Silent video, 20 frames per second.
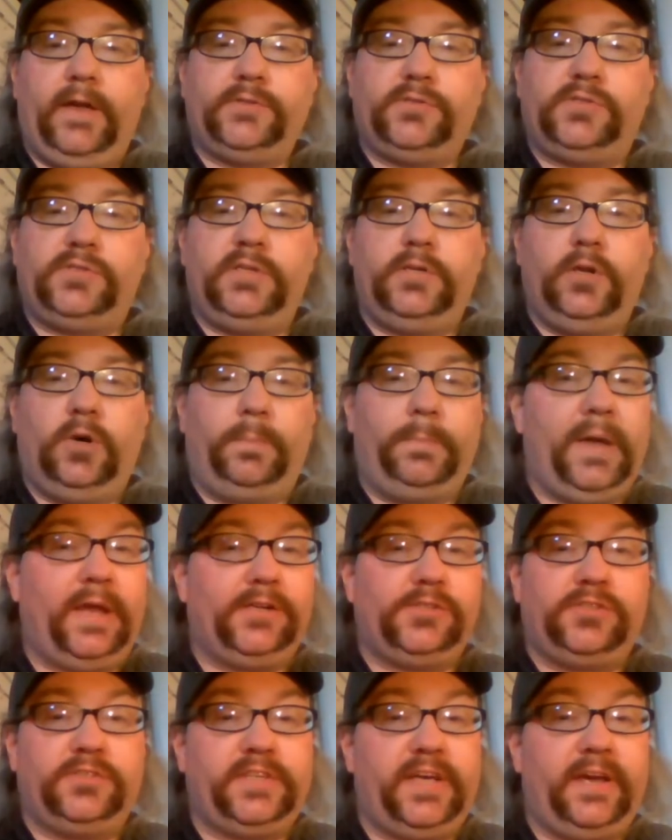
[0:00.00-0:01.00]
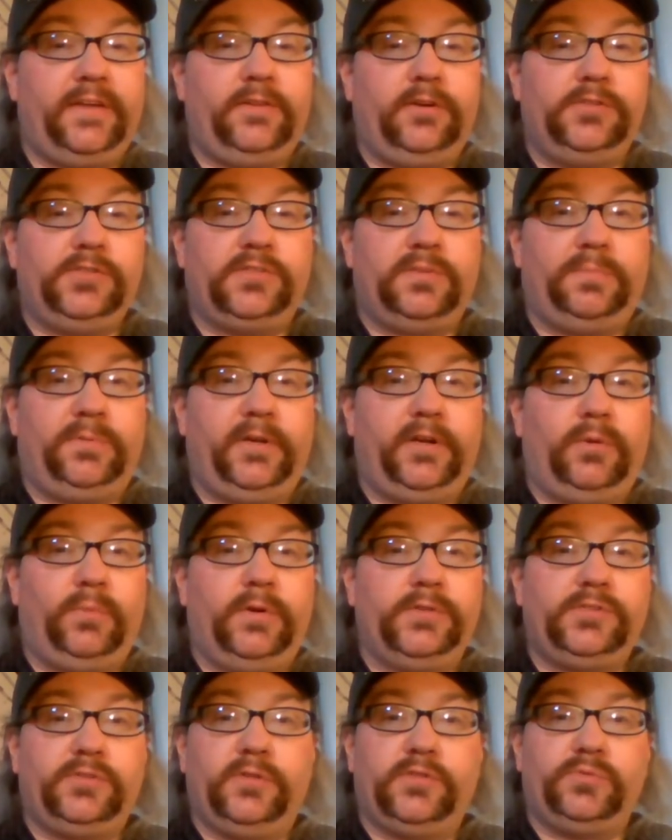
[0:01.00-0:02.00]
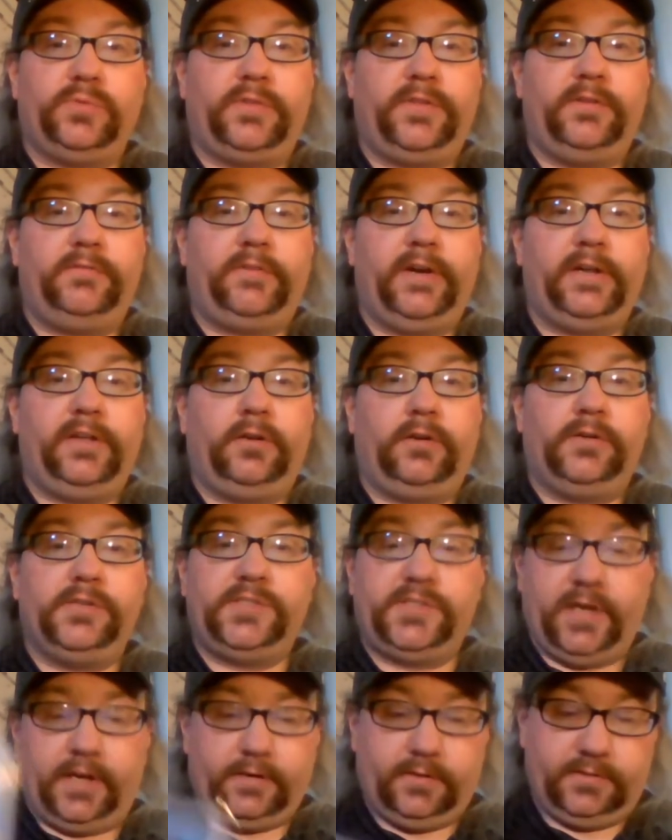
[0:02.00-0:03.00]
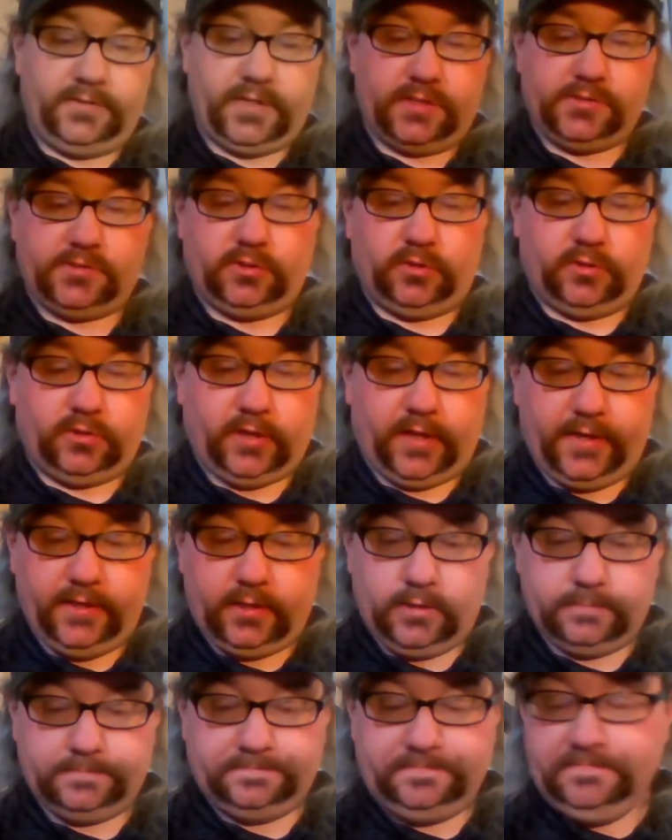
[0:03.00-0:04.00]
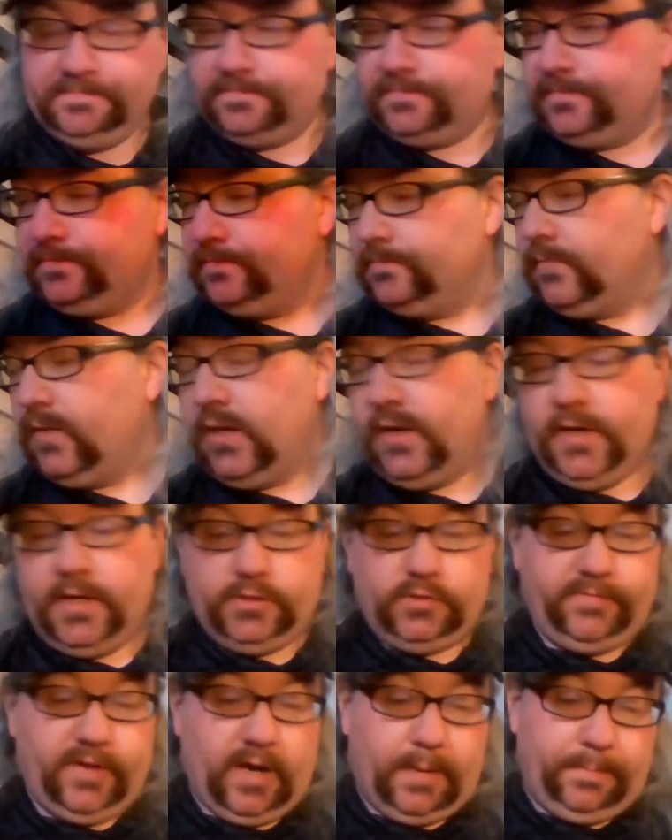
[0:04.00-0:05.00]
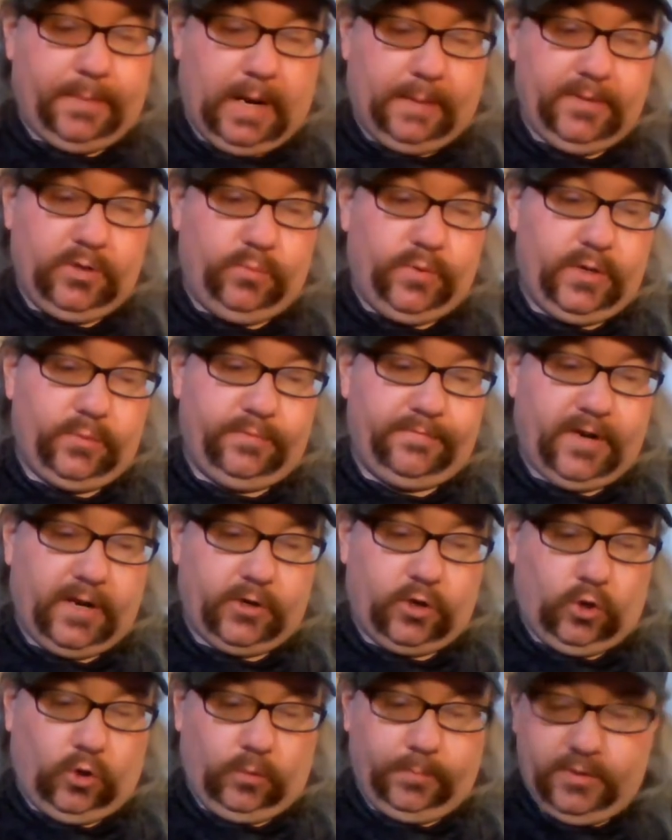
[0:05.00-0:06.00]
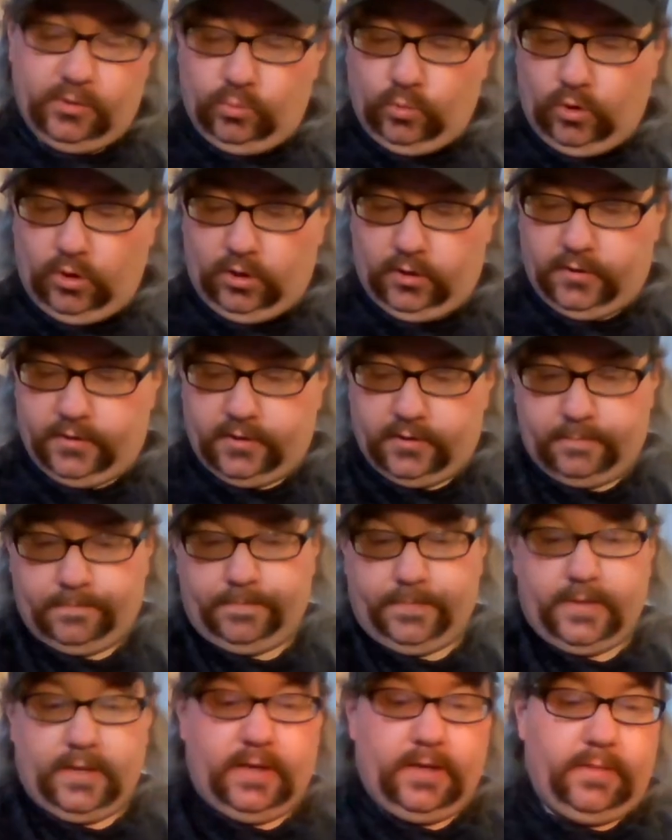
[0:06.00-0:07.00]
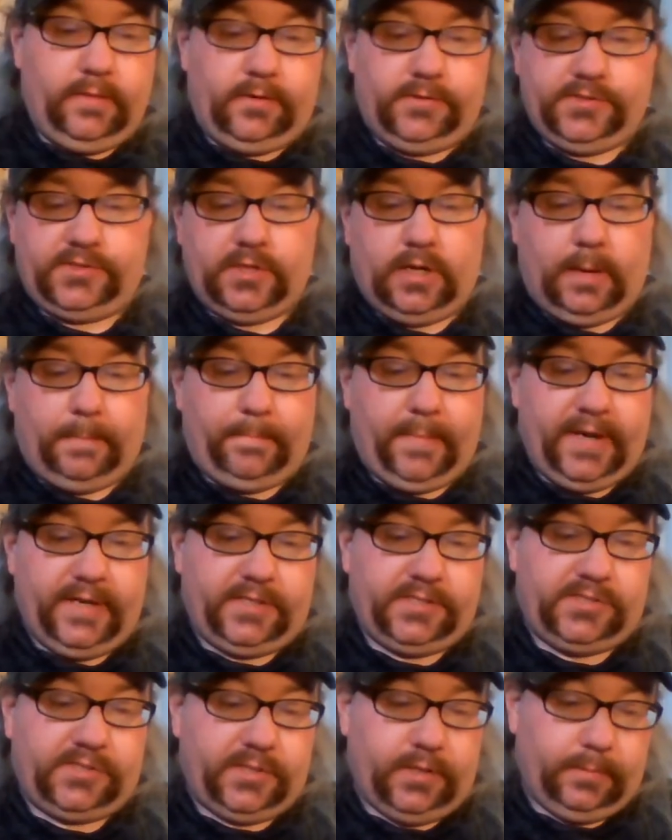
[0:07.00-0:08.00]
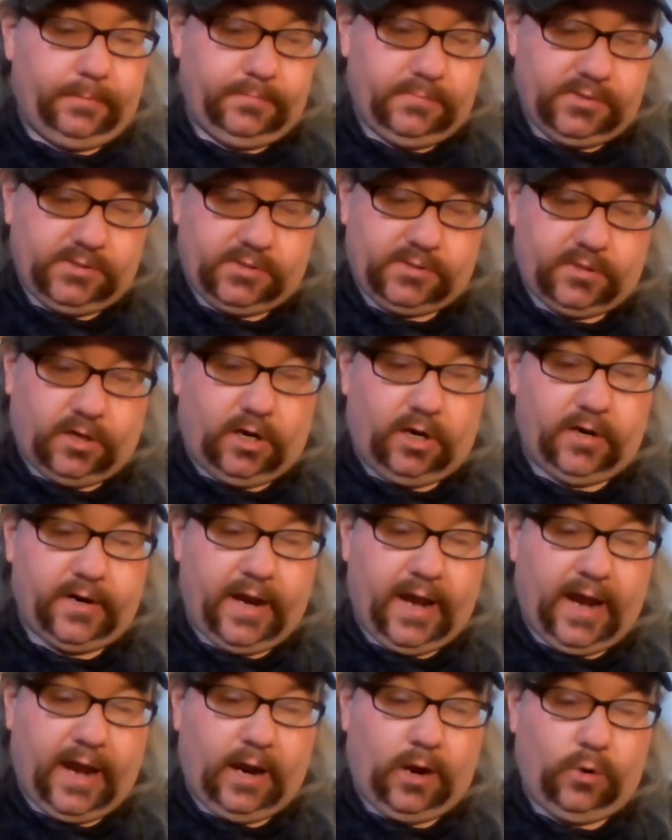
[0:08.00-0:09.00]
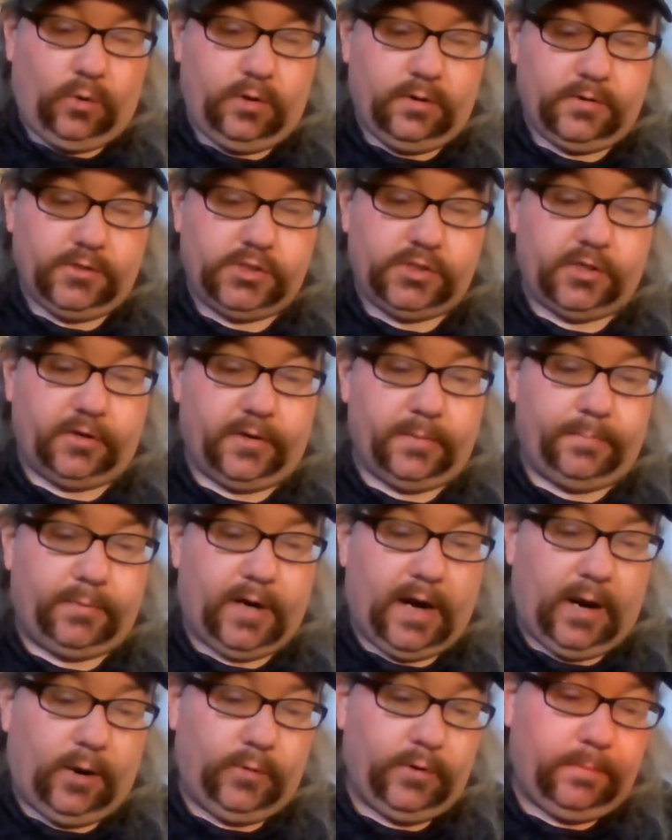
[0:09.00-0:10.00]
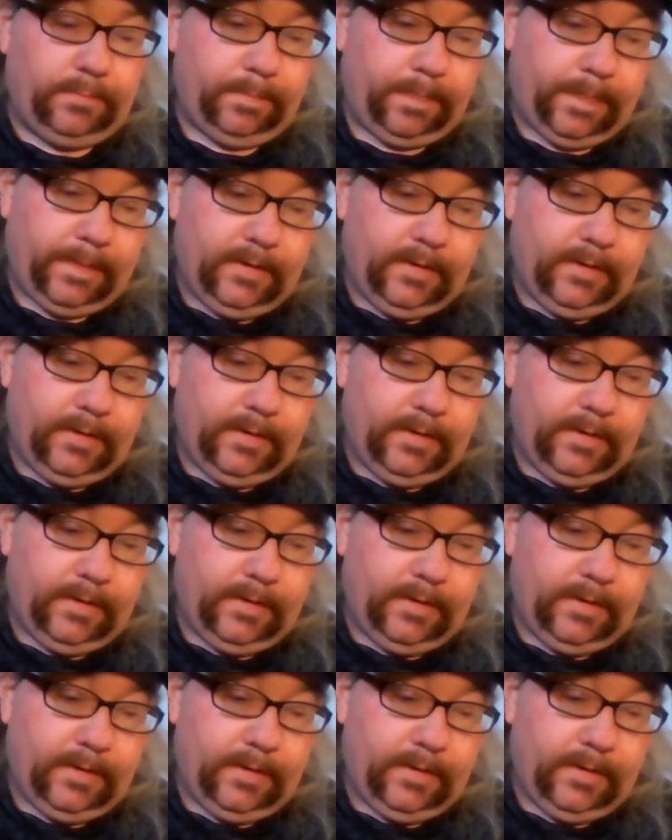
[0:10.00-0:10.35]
As you see, no manager tag there, just the player one. So this is what the regular set tends to look like. So we've got Bobby Witt. We've got Colby Ward. There's uh, Mike Sims, Art Howe, Jerry Brown.